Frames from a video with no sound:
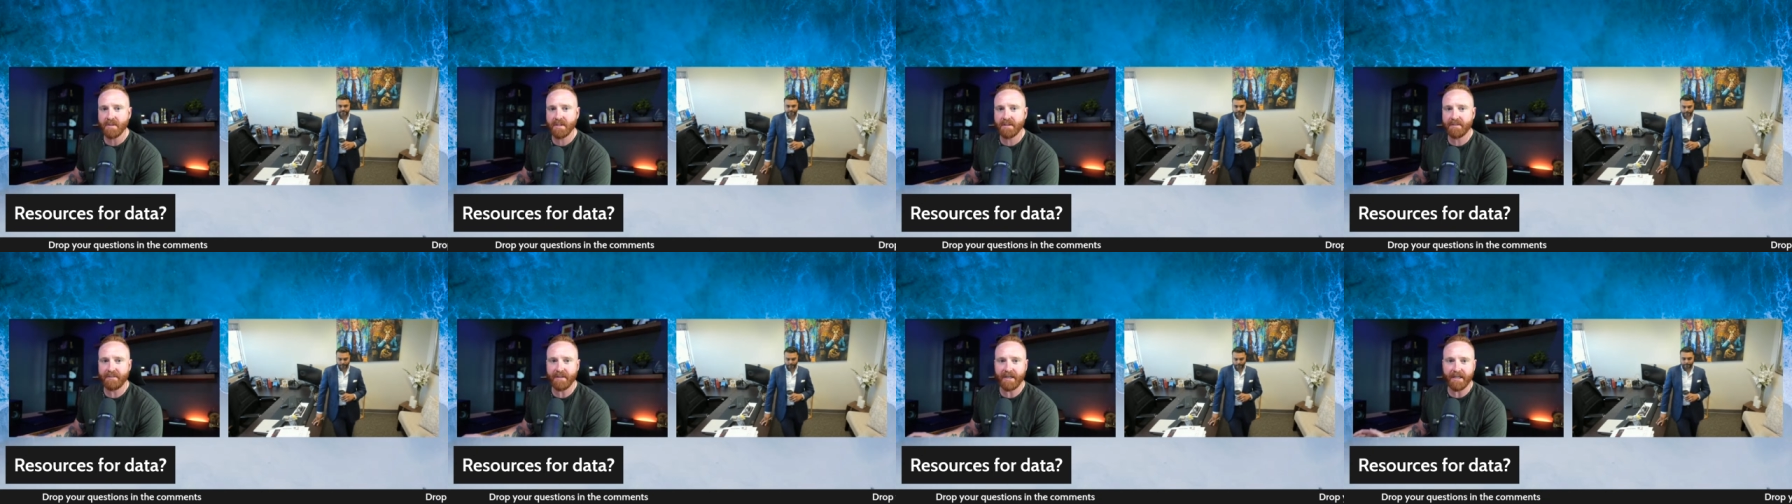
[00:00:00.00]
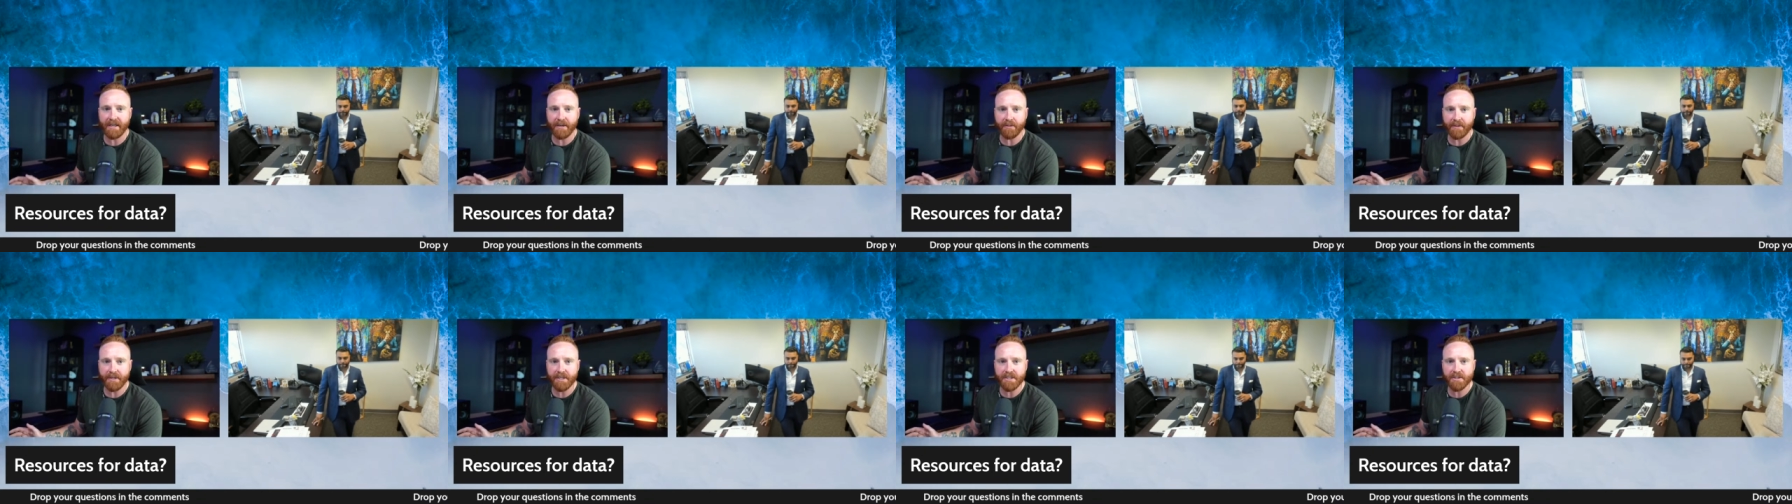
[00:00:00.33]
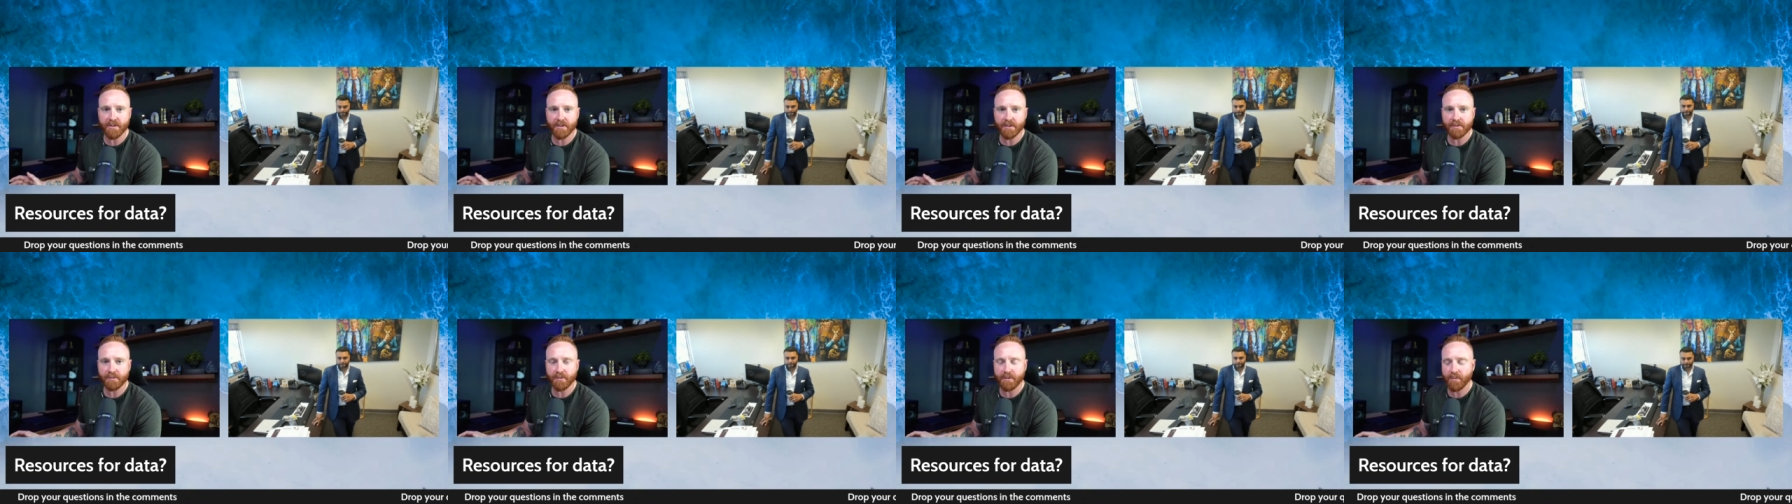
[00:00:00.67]
data
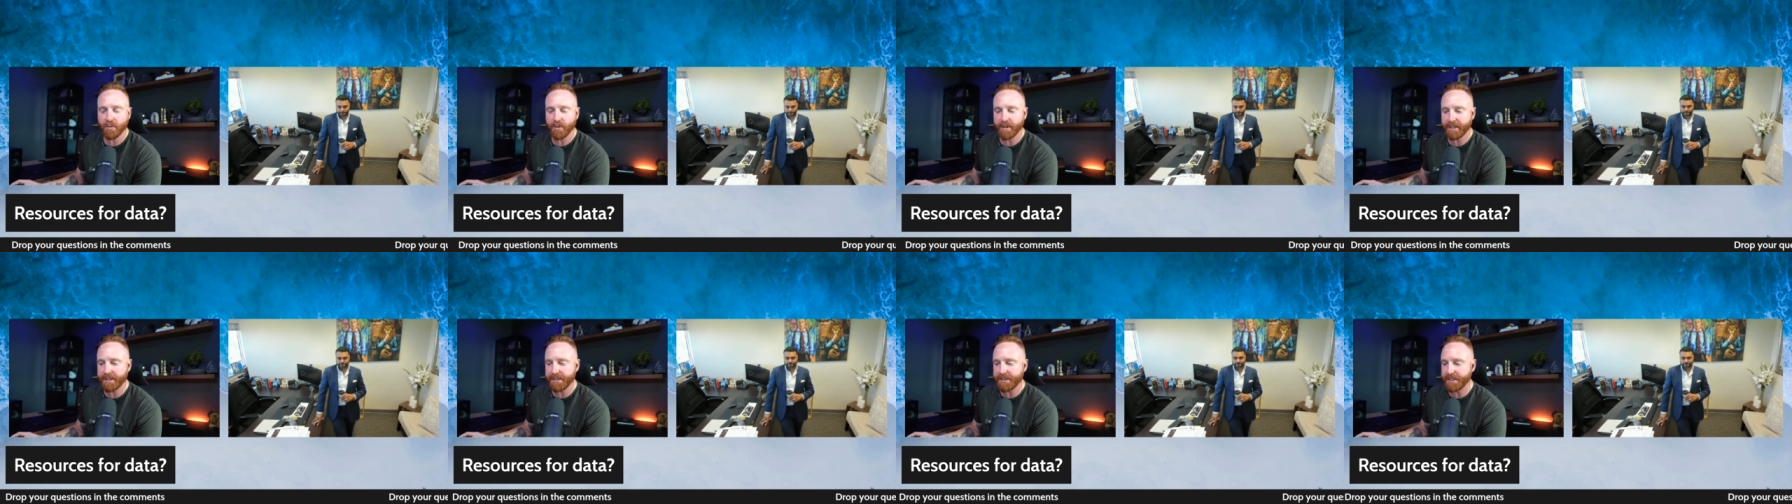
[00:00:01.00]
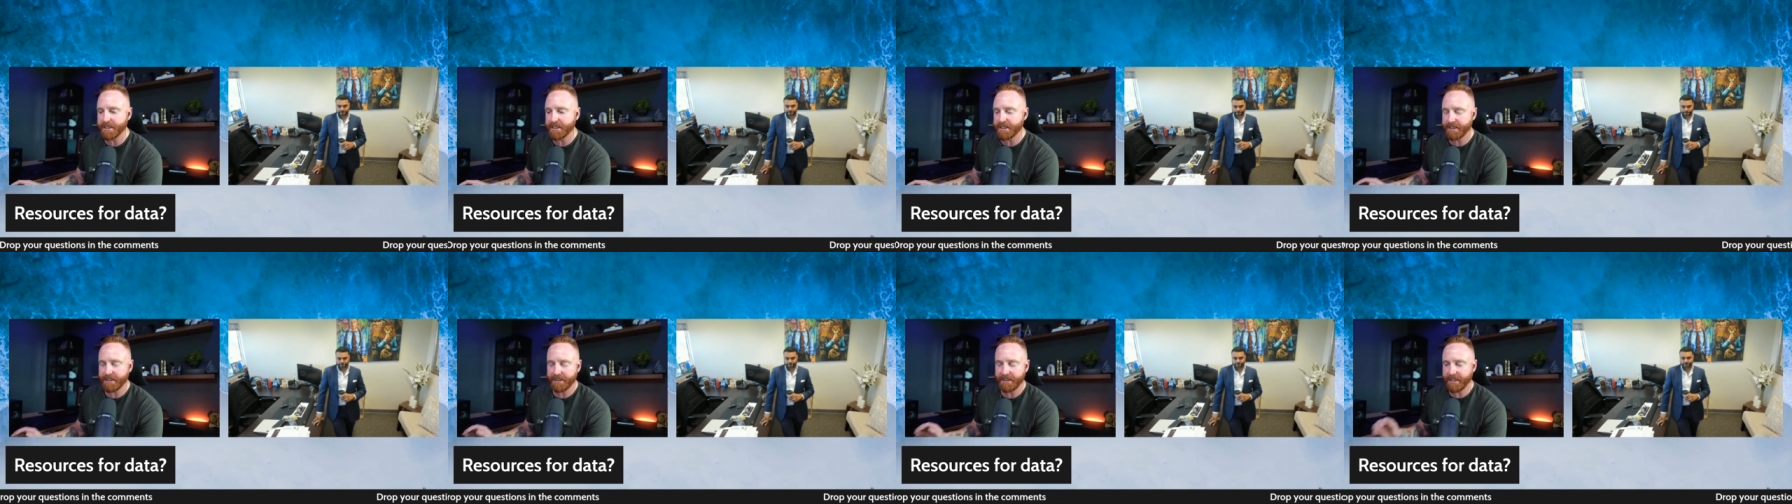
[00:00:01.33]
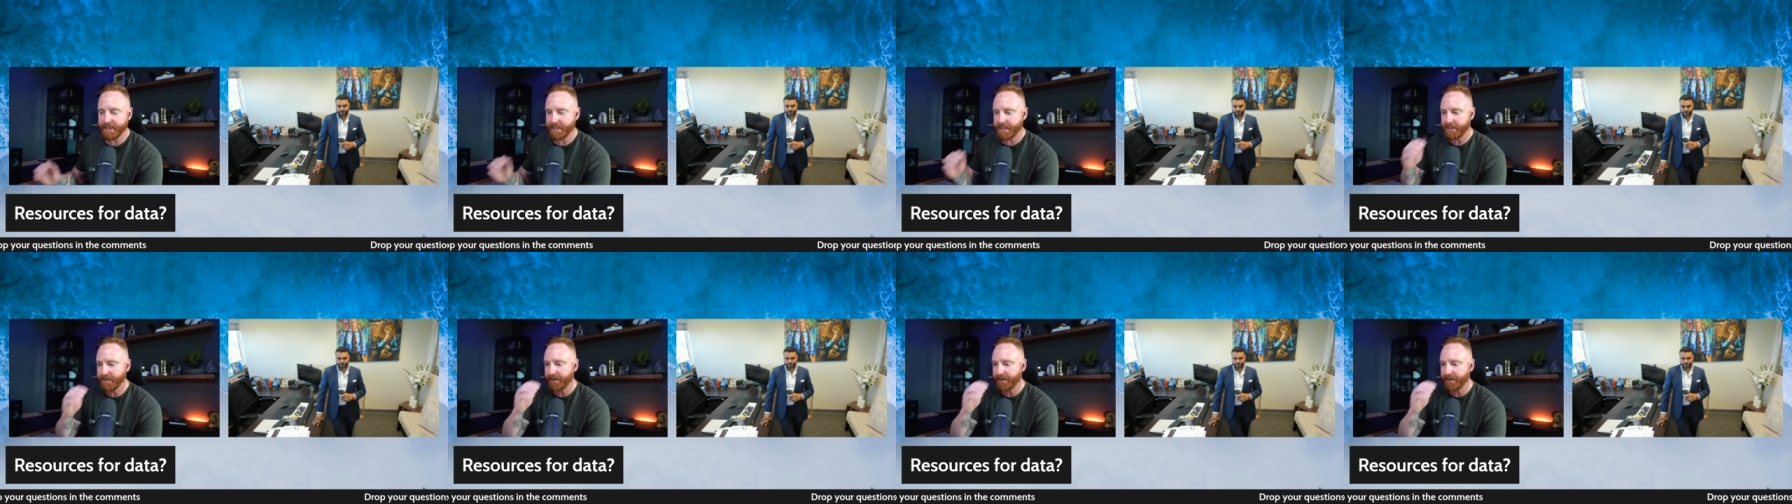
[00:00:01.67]
resource for mortgages and you get the